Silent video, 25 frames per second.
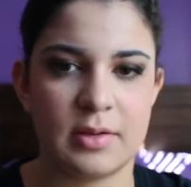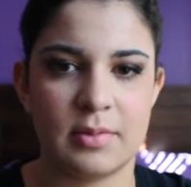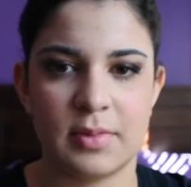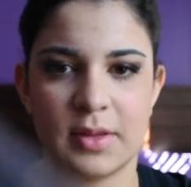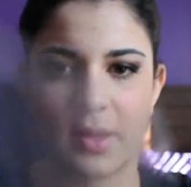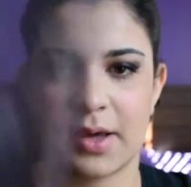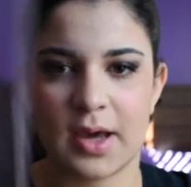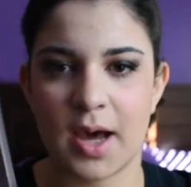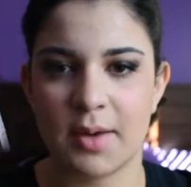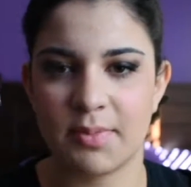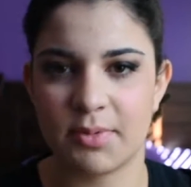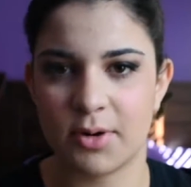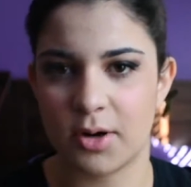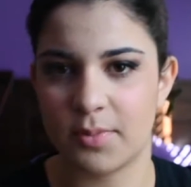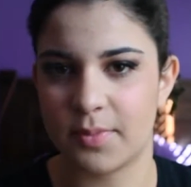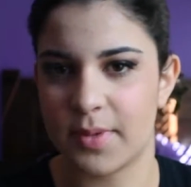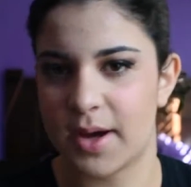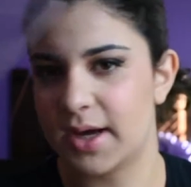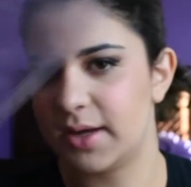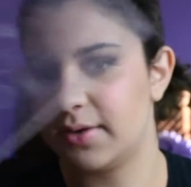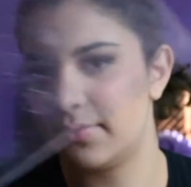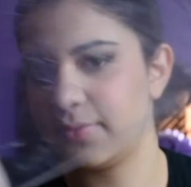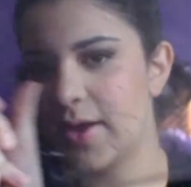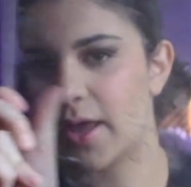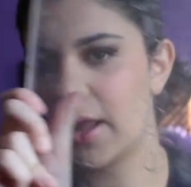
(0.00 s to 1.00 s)
the cover of
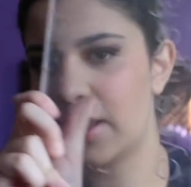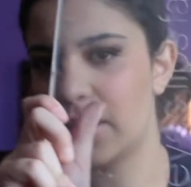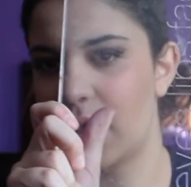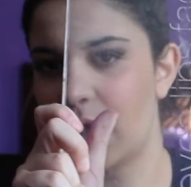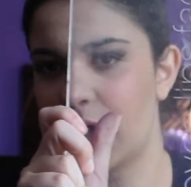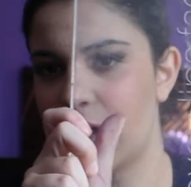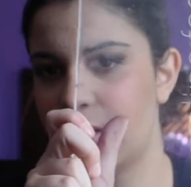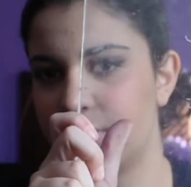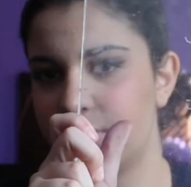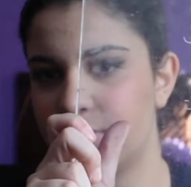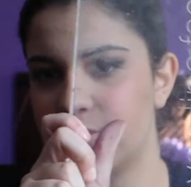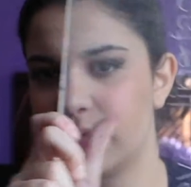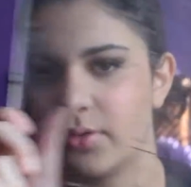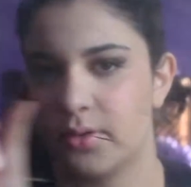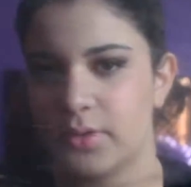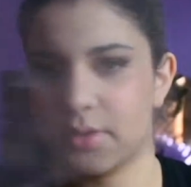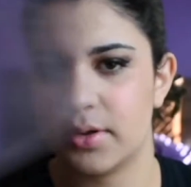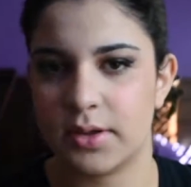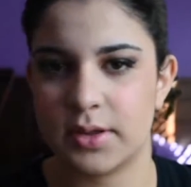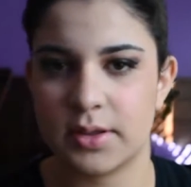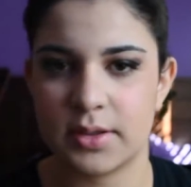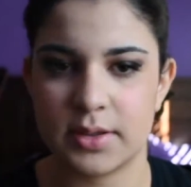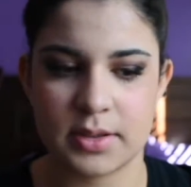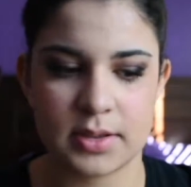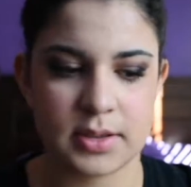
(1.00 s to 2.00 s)
mine fell off,
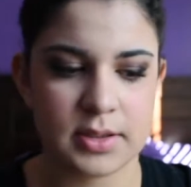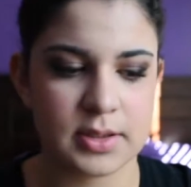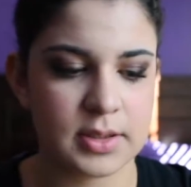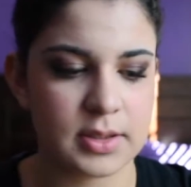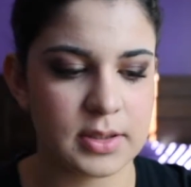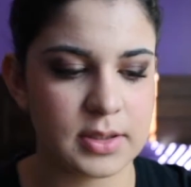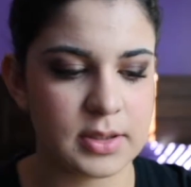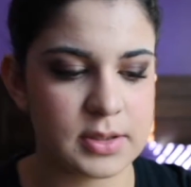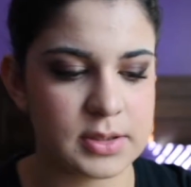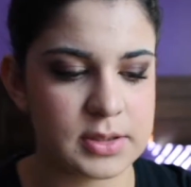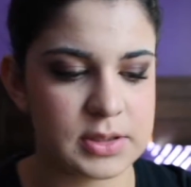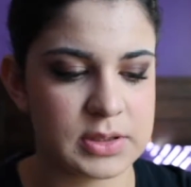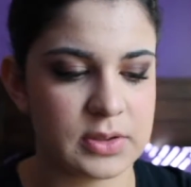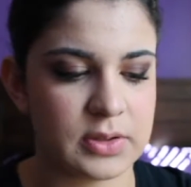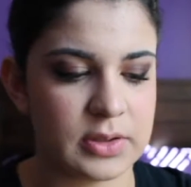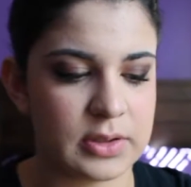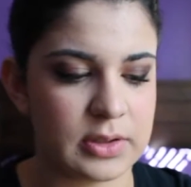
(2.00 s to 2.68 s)
so